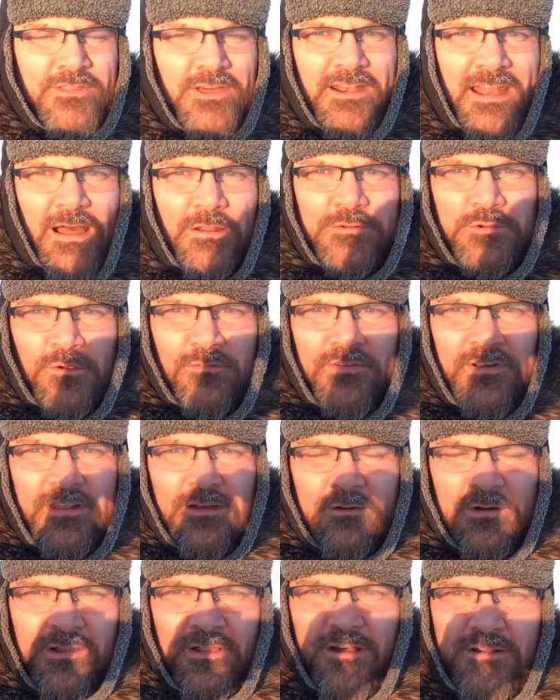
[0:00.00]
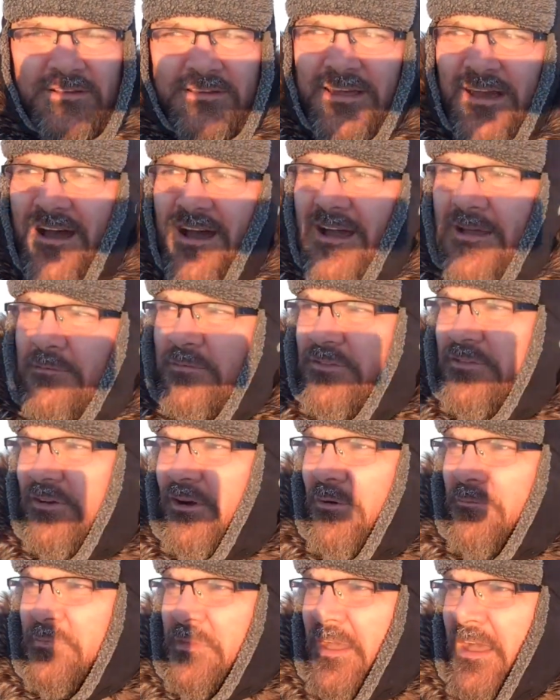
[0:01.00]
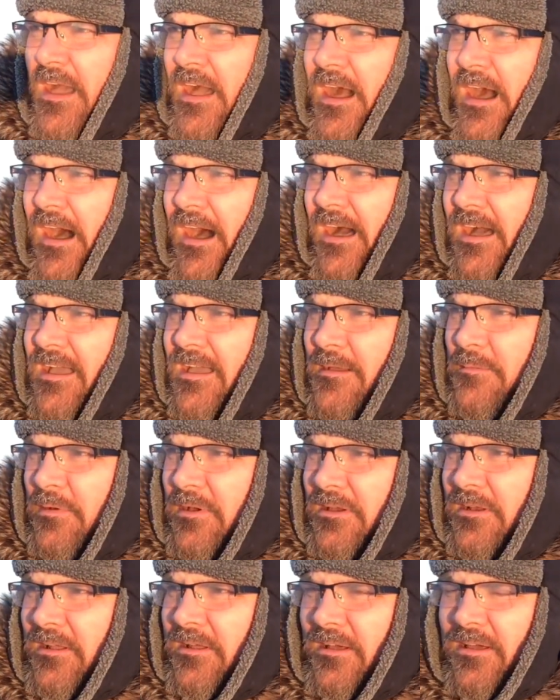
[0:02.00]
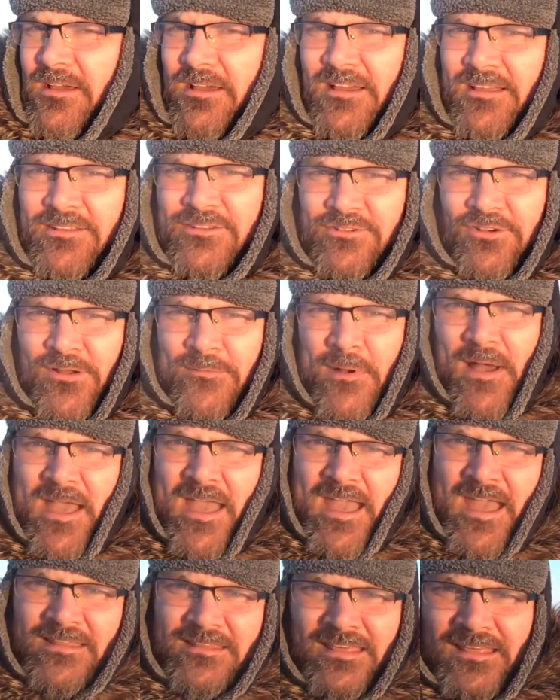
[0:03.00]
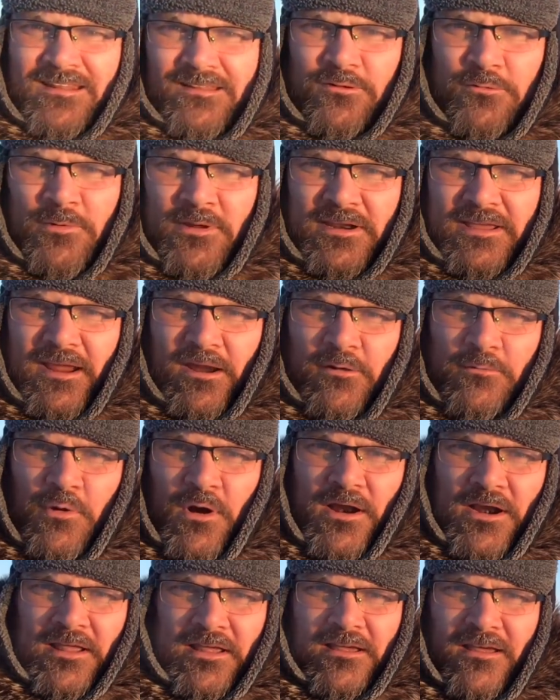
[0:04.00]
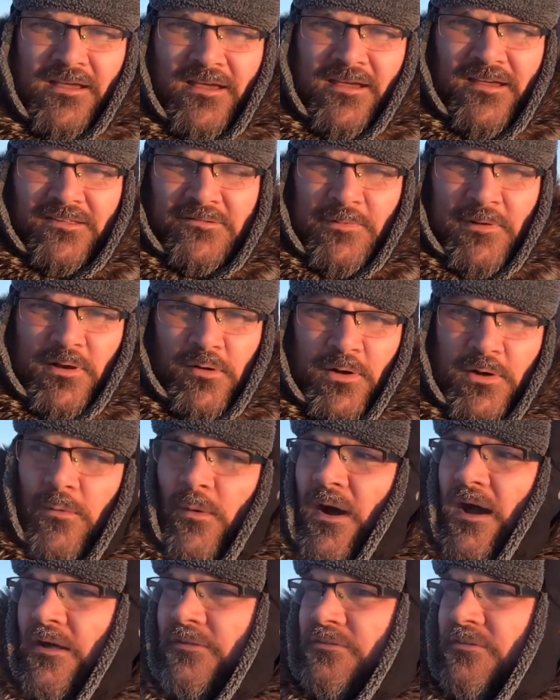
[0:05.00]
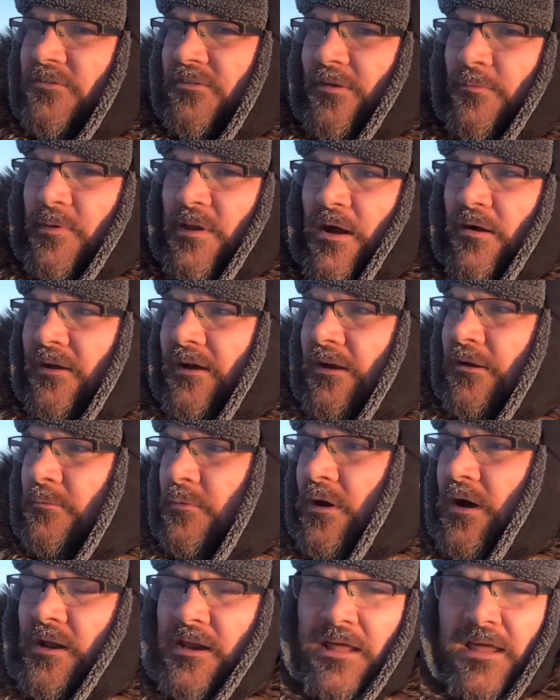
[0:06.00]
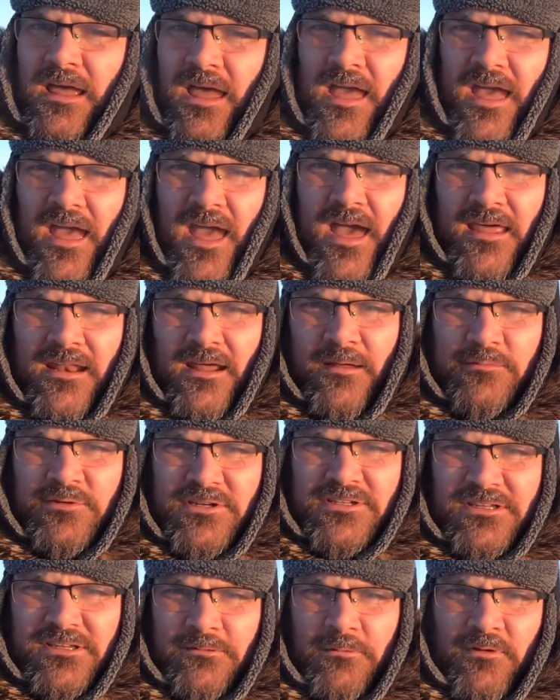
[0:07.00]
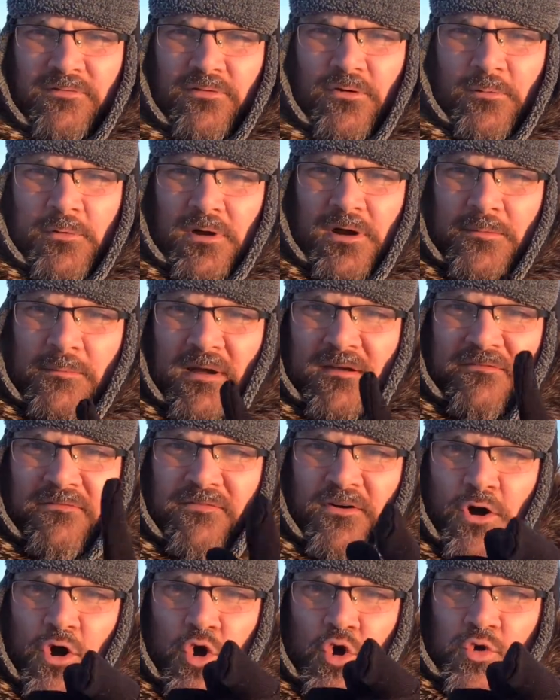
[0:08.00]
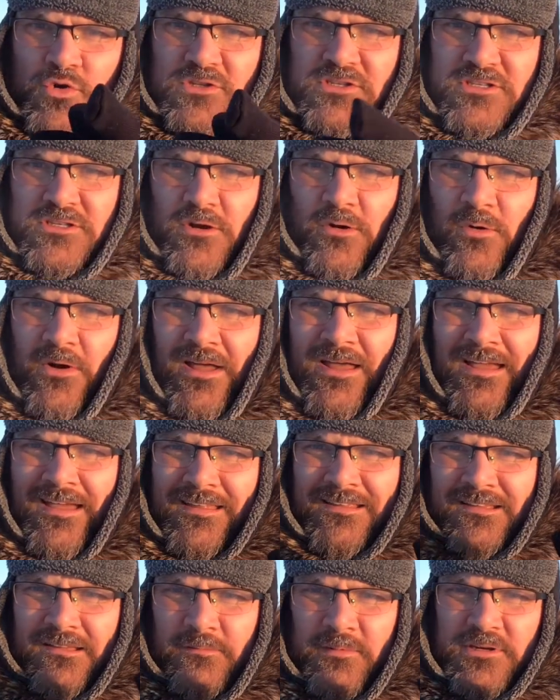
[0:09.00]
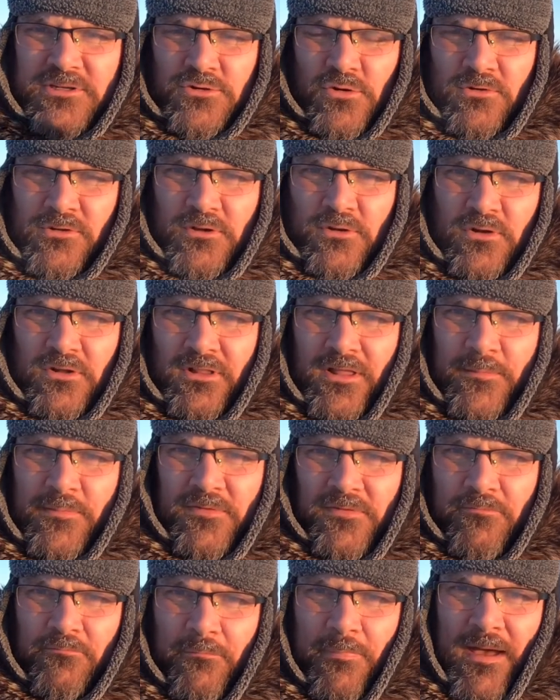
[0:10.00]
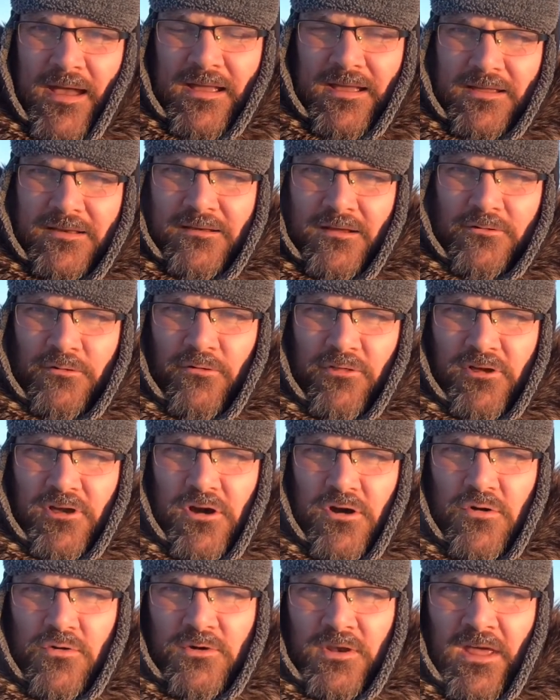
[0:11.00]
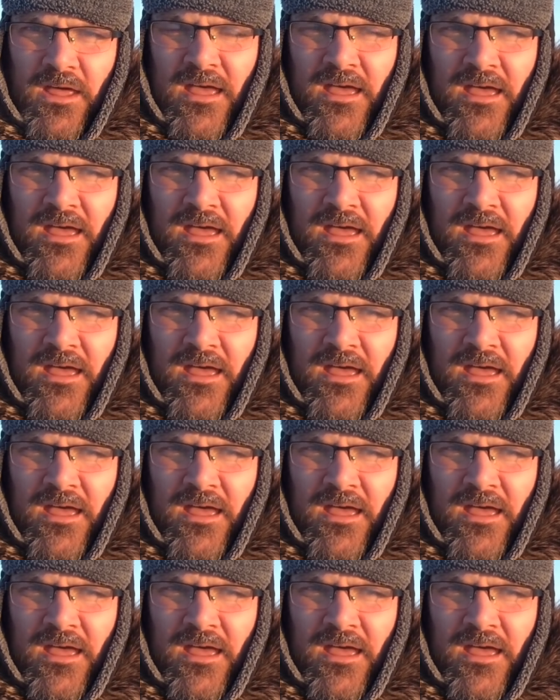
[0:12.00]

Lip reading: done an outdoor video in a long time, so I am gonna try my hand at a little bit of caribou hunting. It's been quite a while since I've been out caribou hunting, and I'm just gonna be filming on my phone, so it's gonna be short little clips back in under the coat.